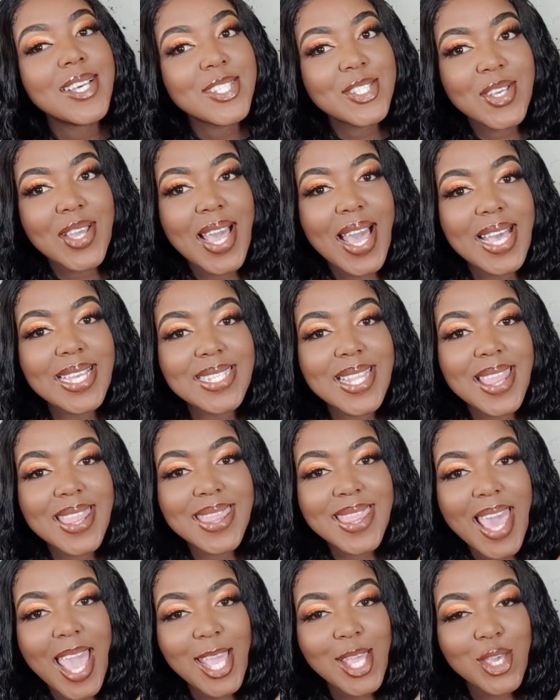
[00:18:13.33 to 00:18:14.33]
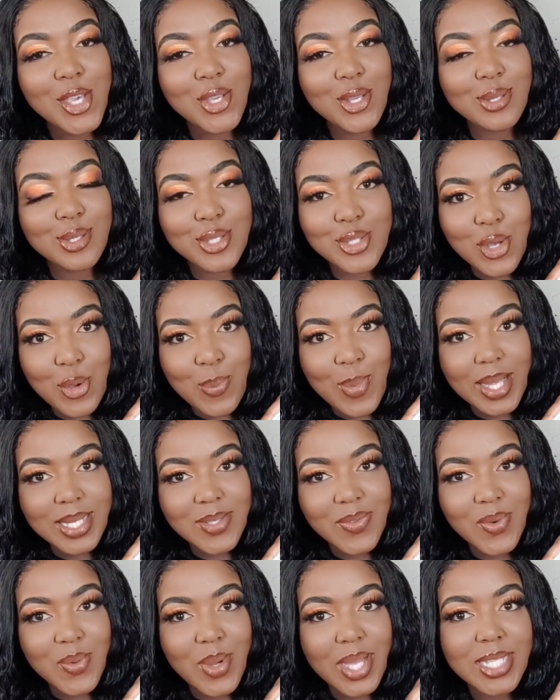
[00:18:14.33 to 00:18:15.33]
So guys, thank you so
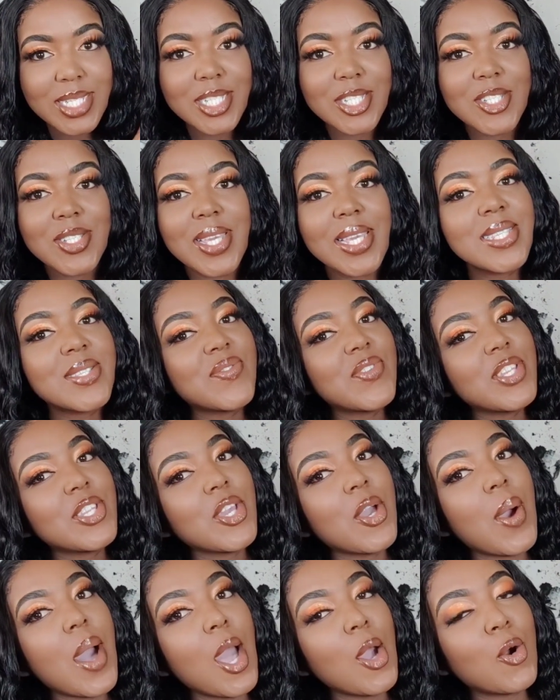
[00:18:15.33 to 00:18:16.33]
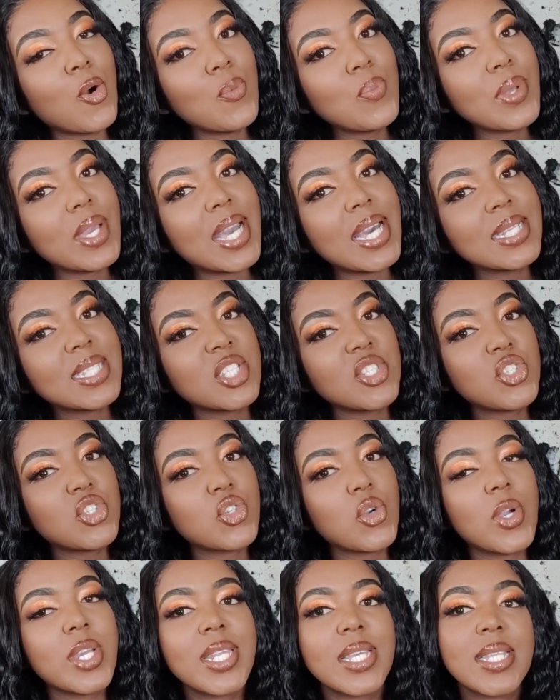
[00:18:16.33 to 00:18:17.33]
much for watching today's video. I hope you guys
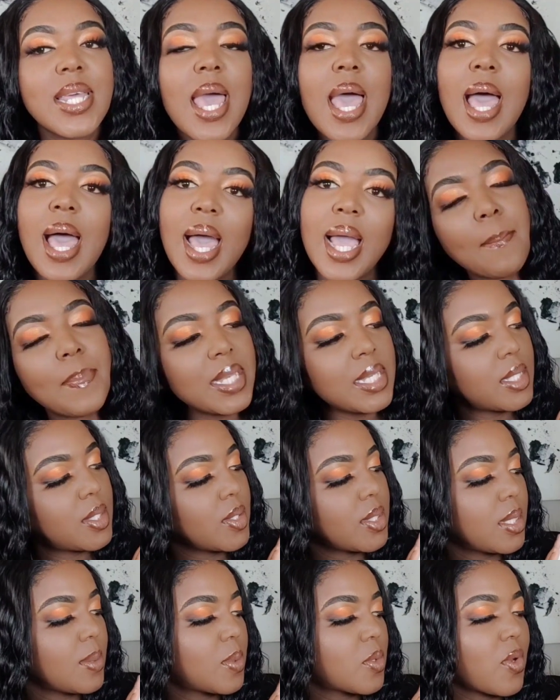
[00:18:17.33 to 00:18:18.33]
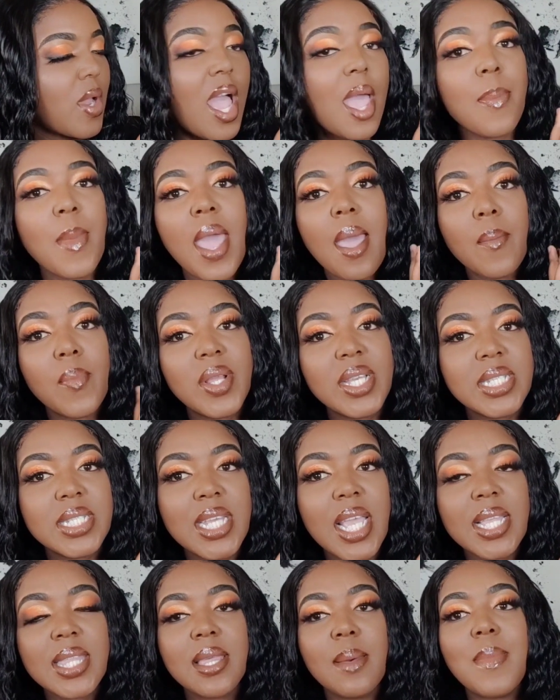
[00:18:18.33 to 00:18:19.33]
enjoyed it. Please do subscribe. Please
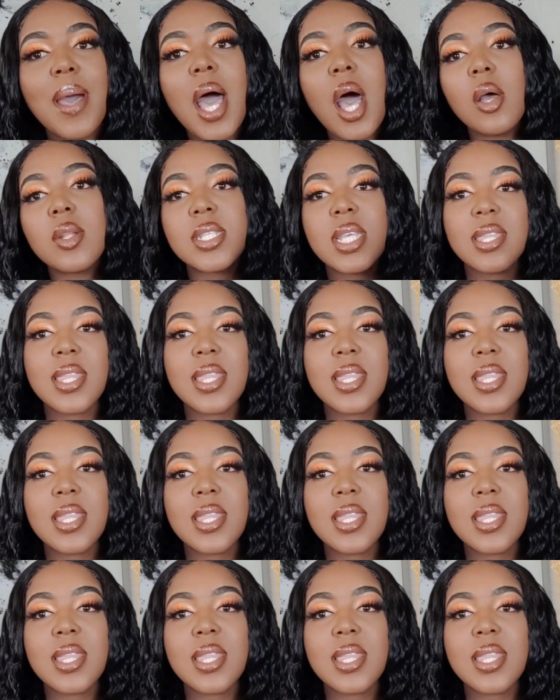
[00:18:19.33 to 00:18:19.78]
check them out.